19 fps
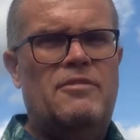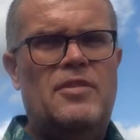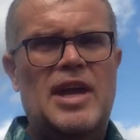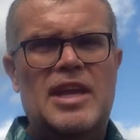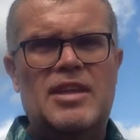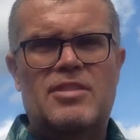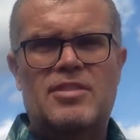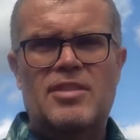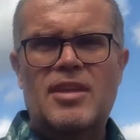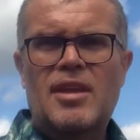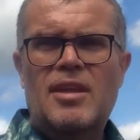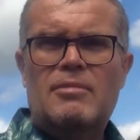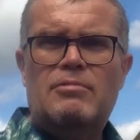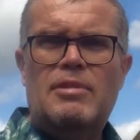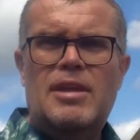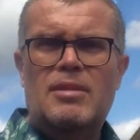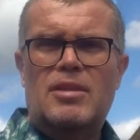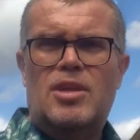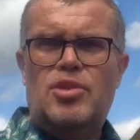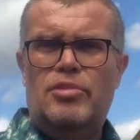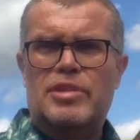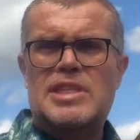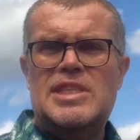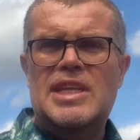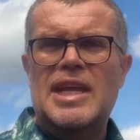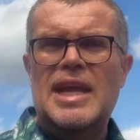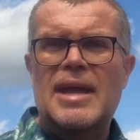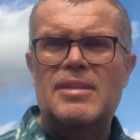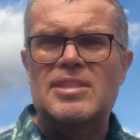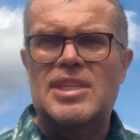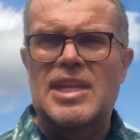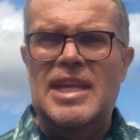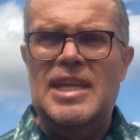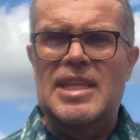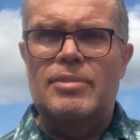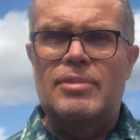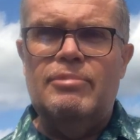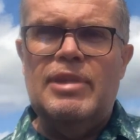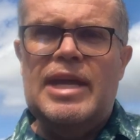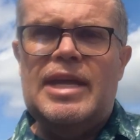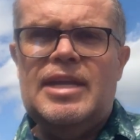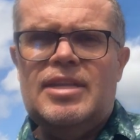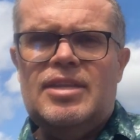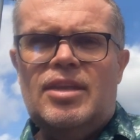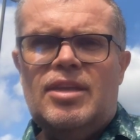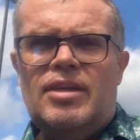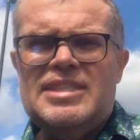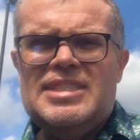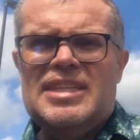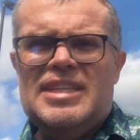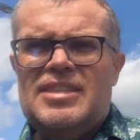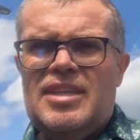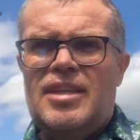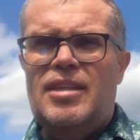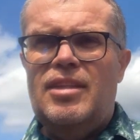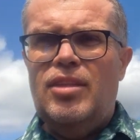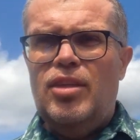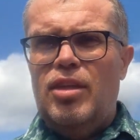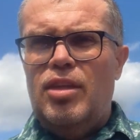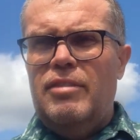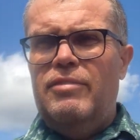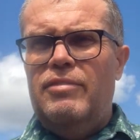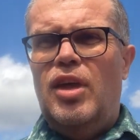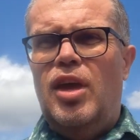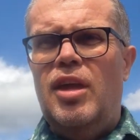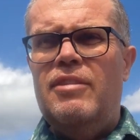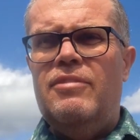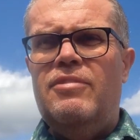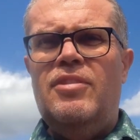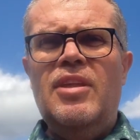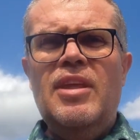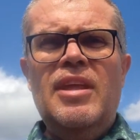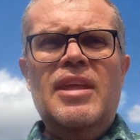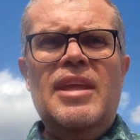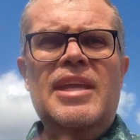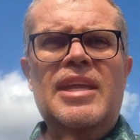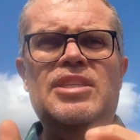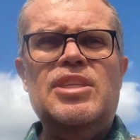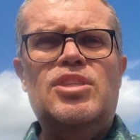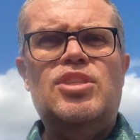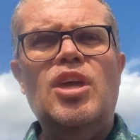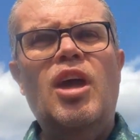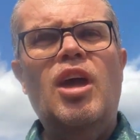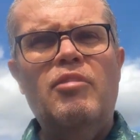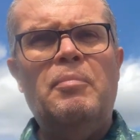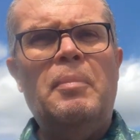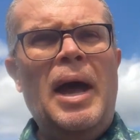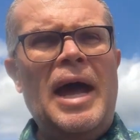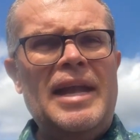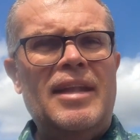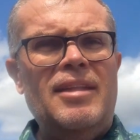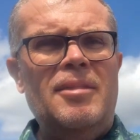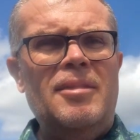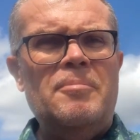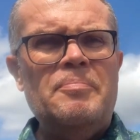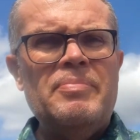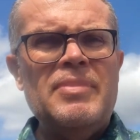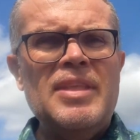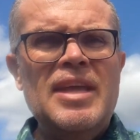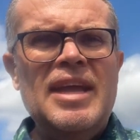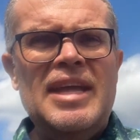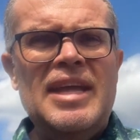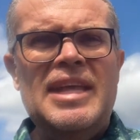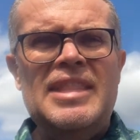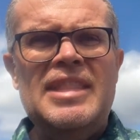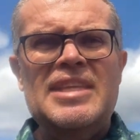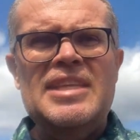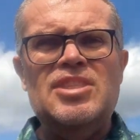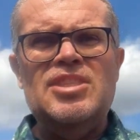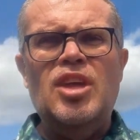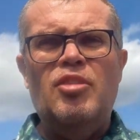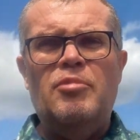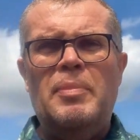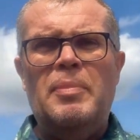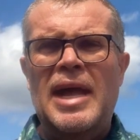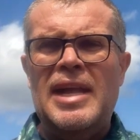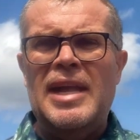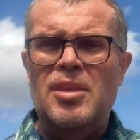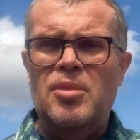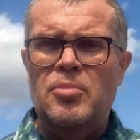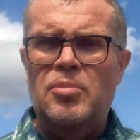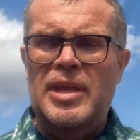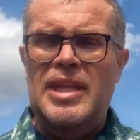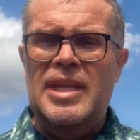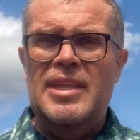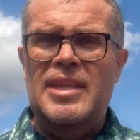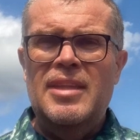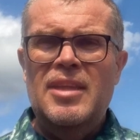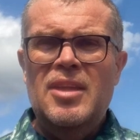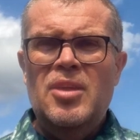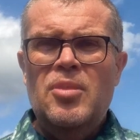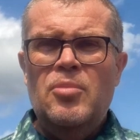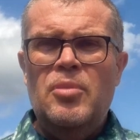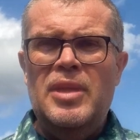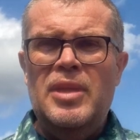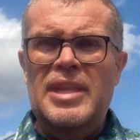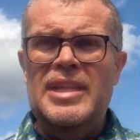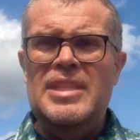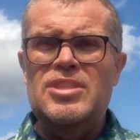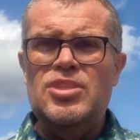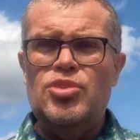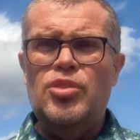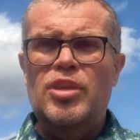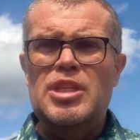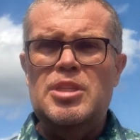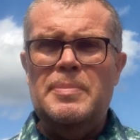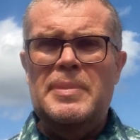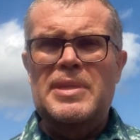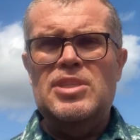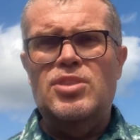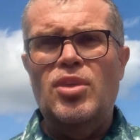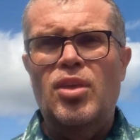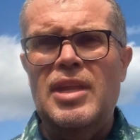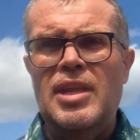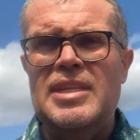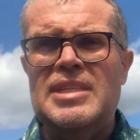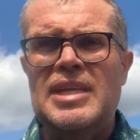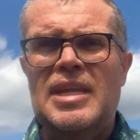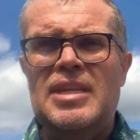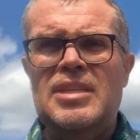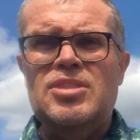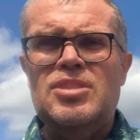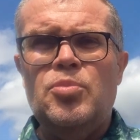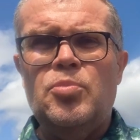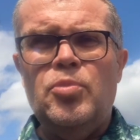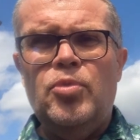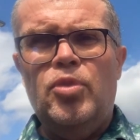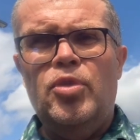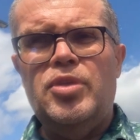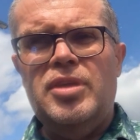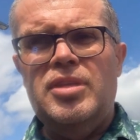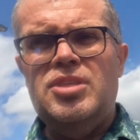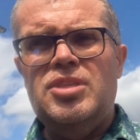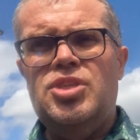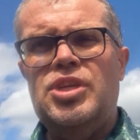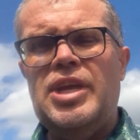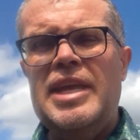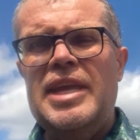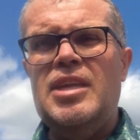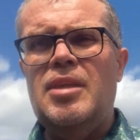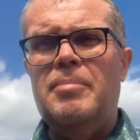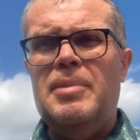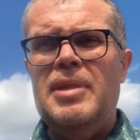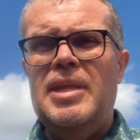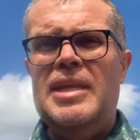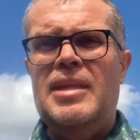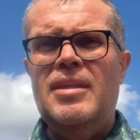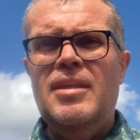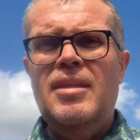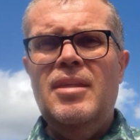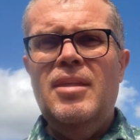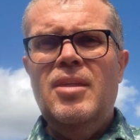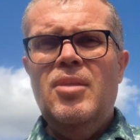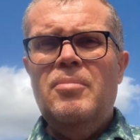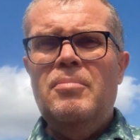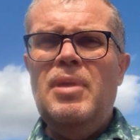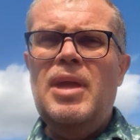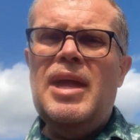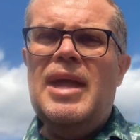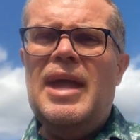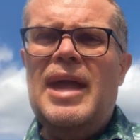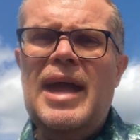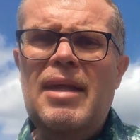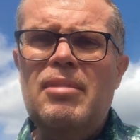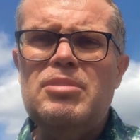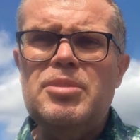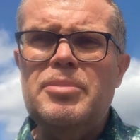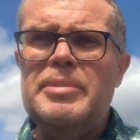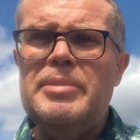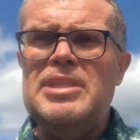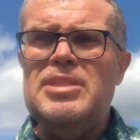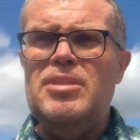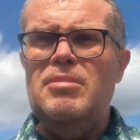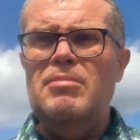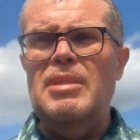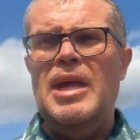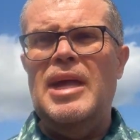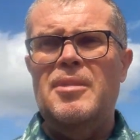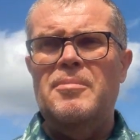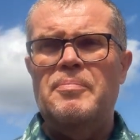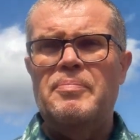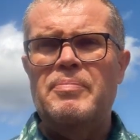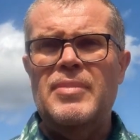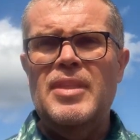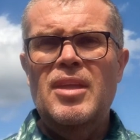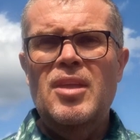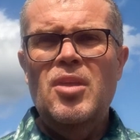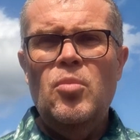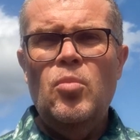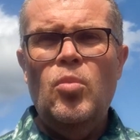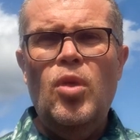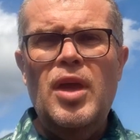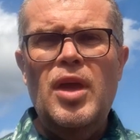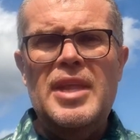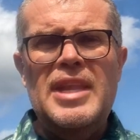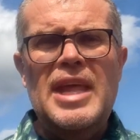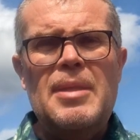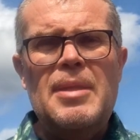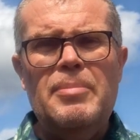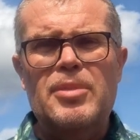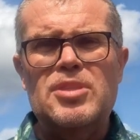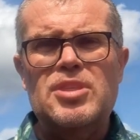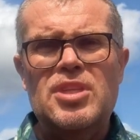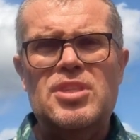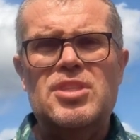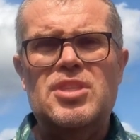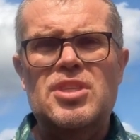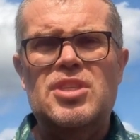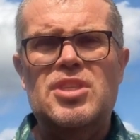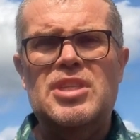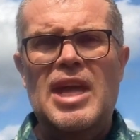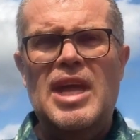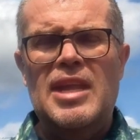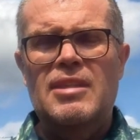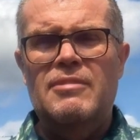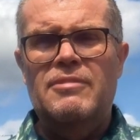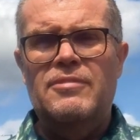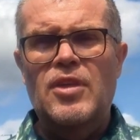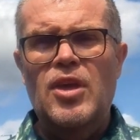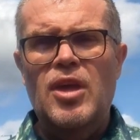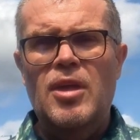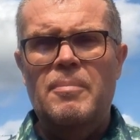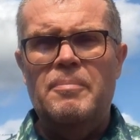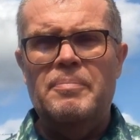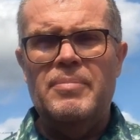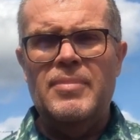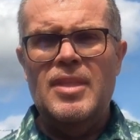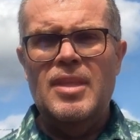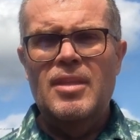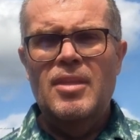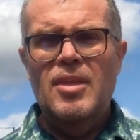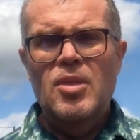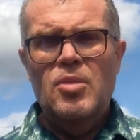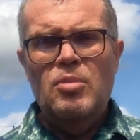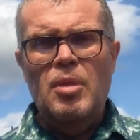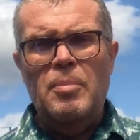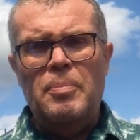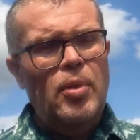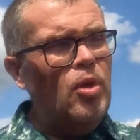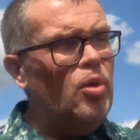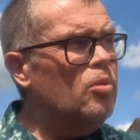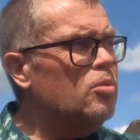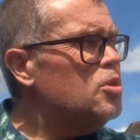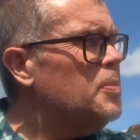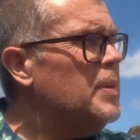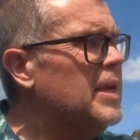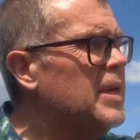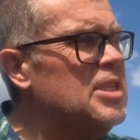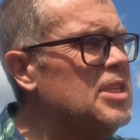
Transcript: faith, gritting our teeth and recognizing that a lot of life is a tough battle. And in this tough battle, we, we need to try to be solid and to walk unshakably. But how do we do that? What enables us to stand firm? Well, Paul's been